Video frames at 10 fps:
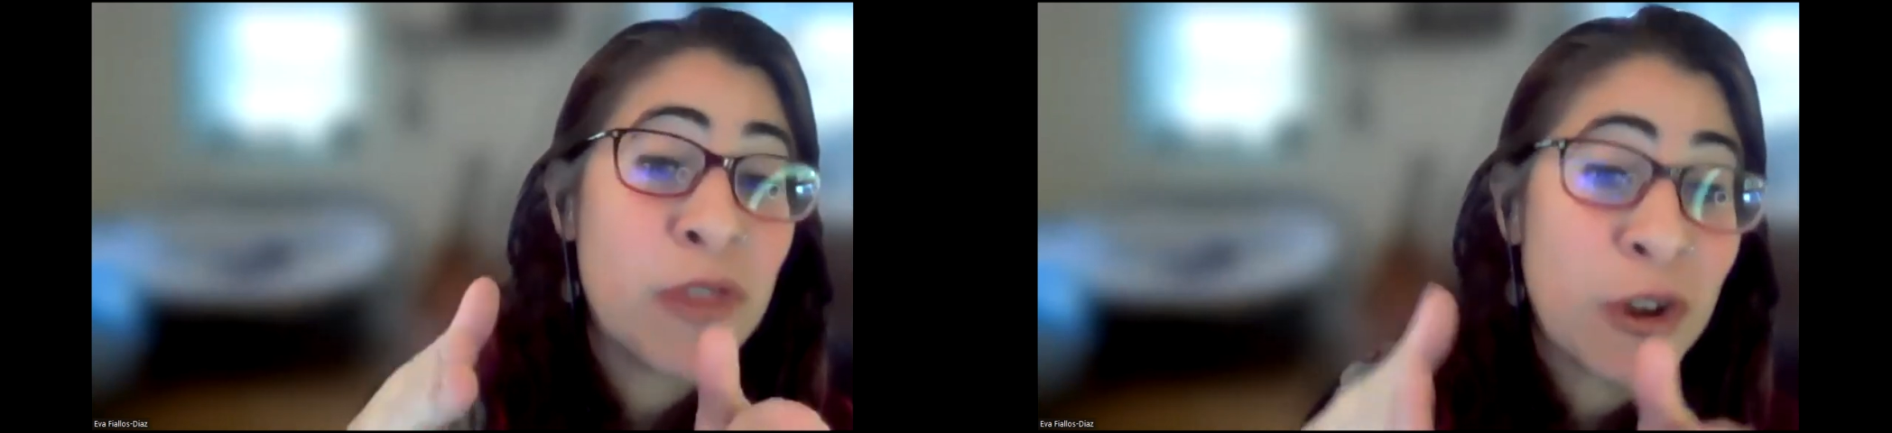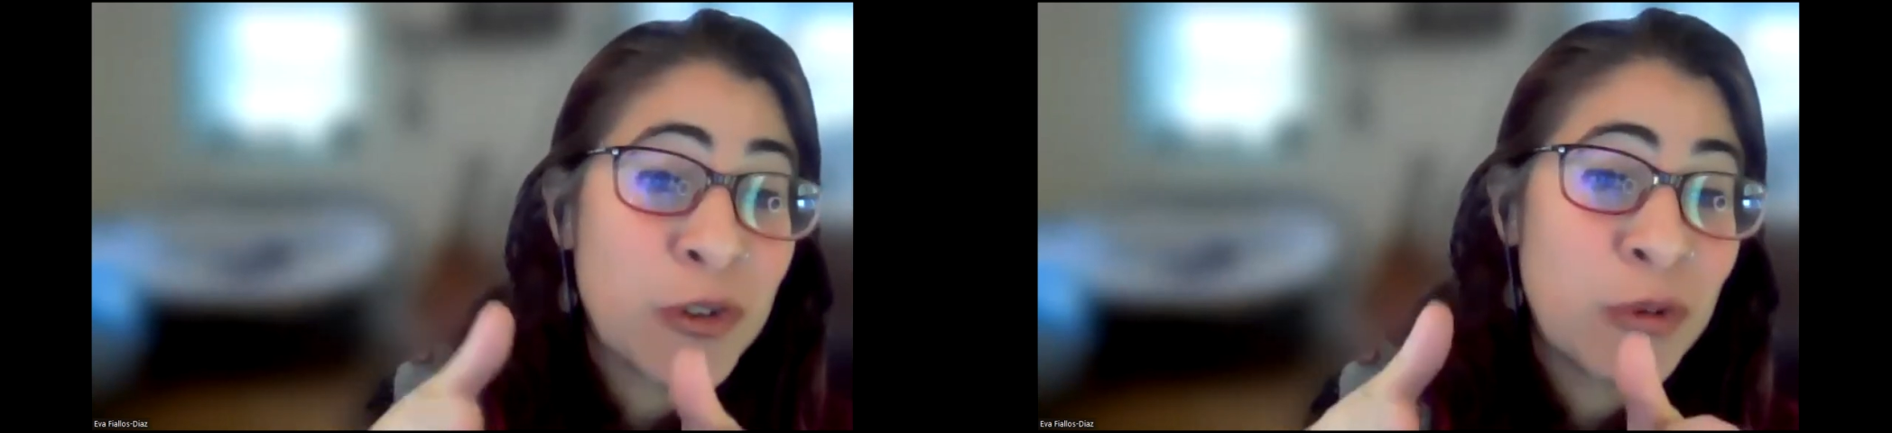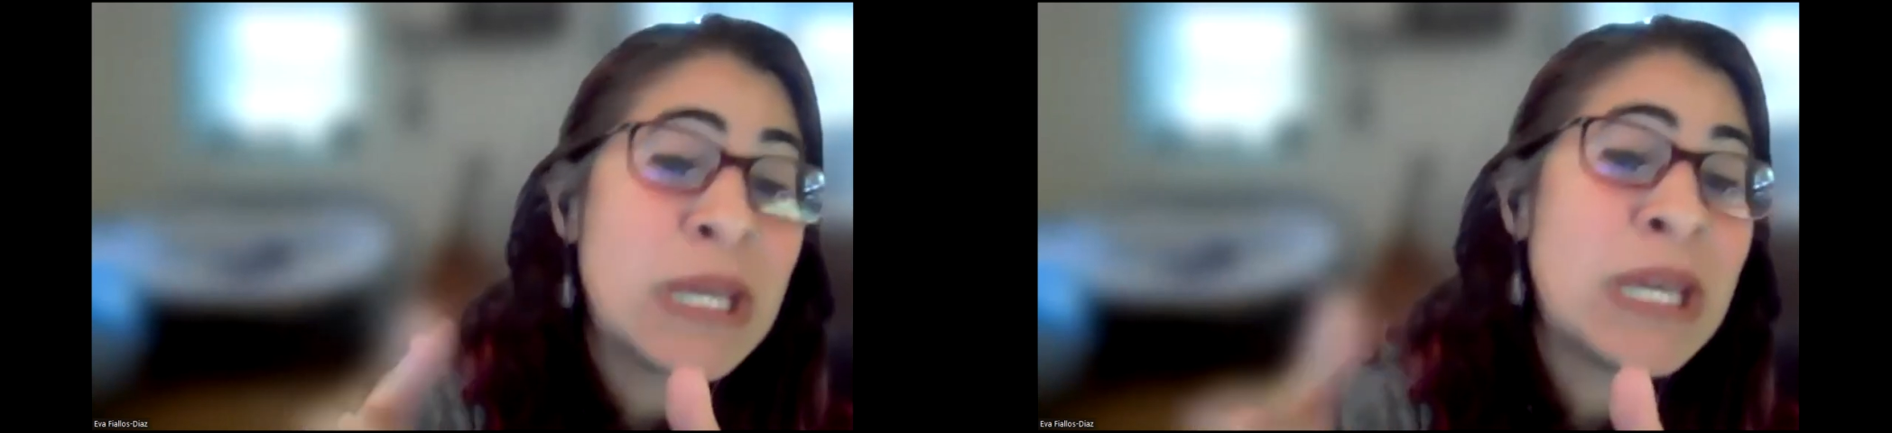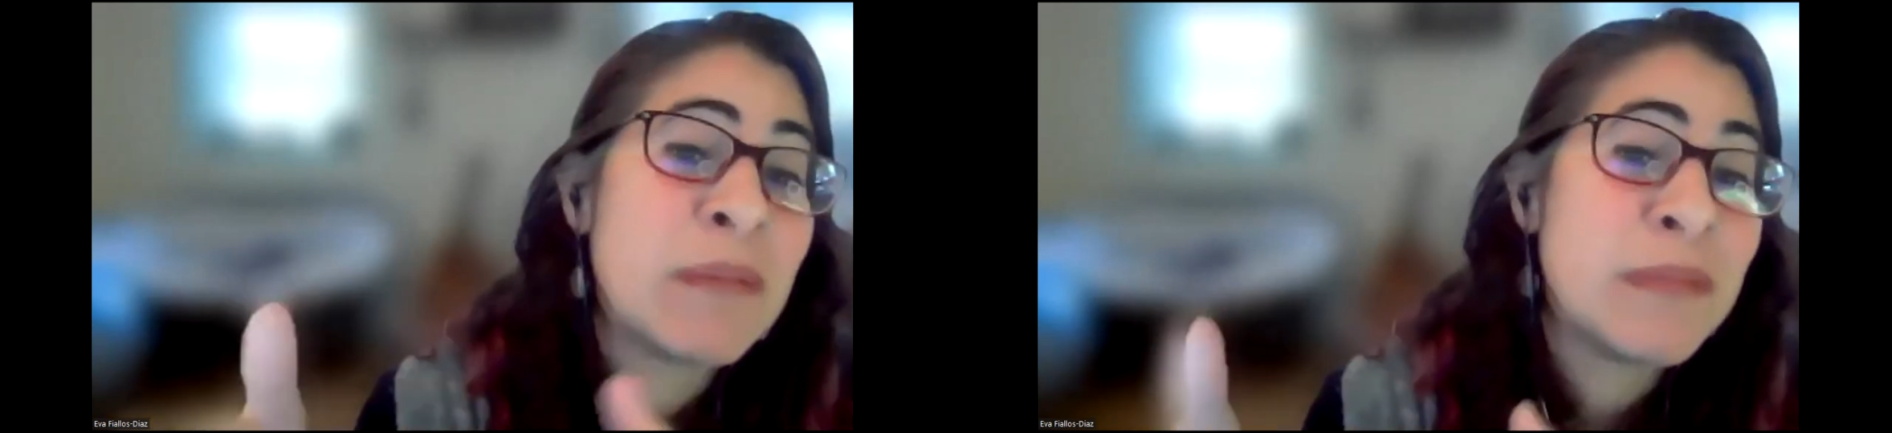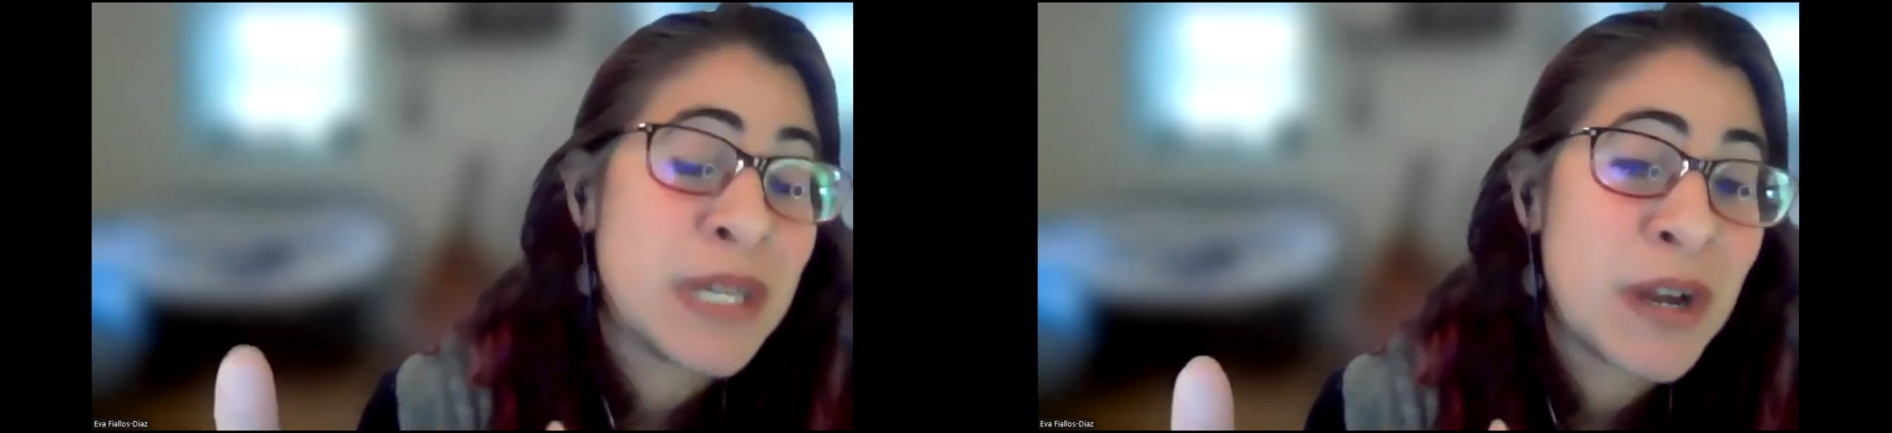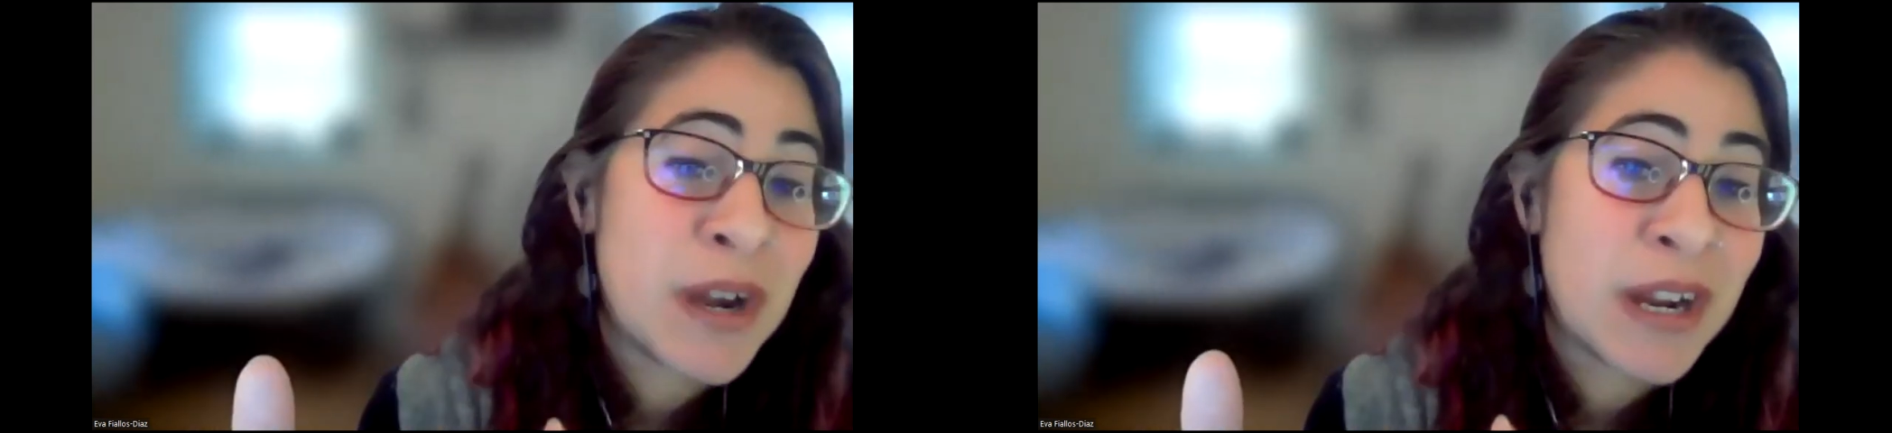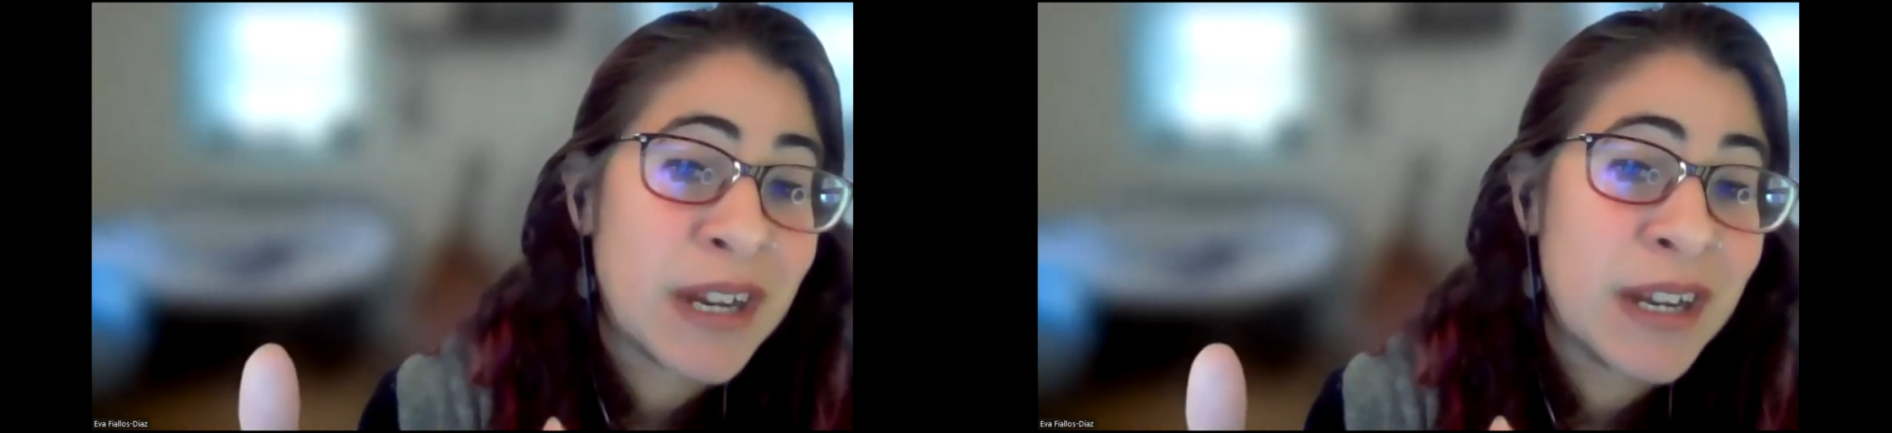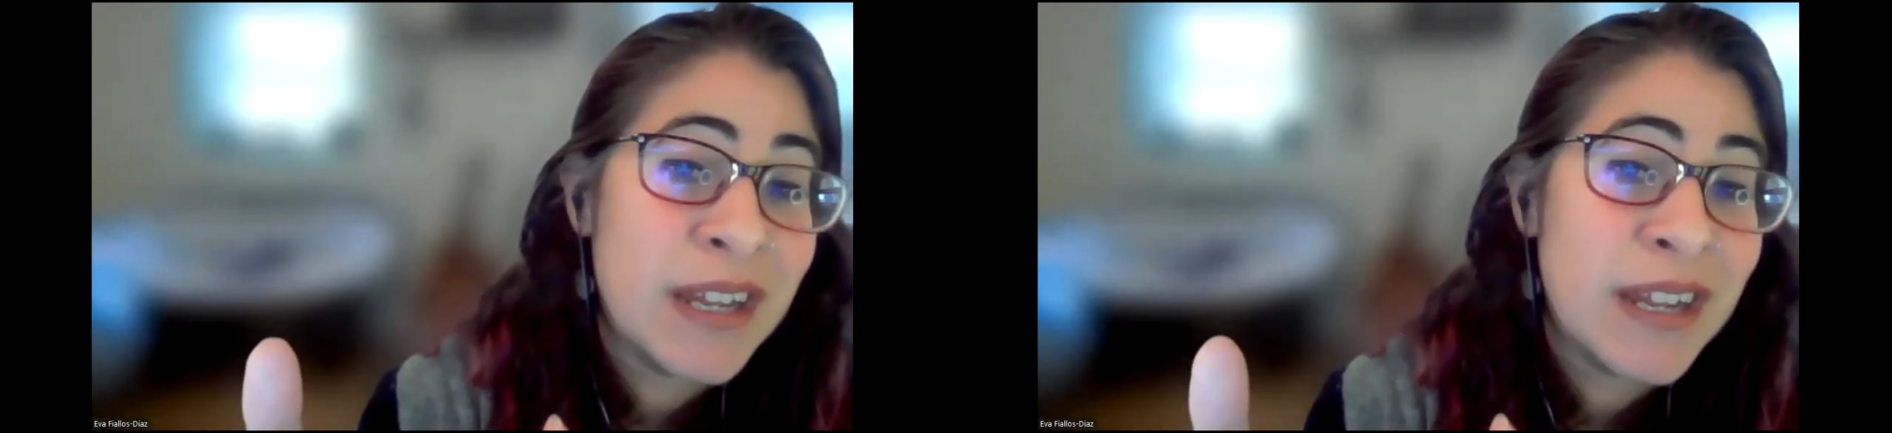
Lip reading: They're doing EMDR.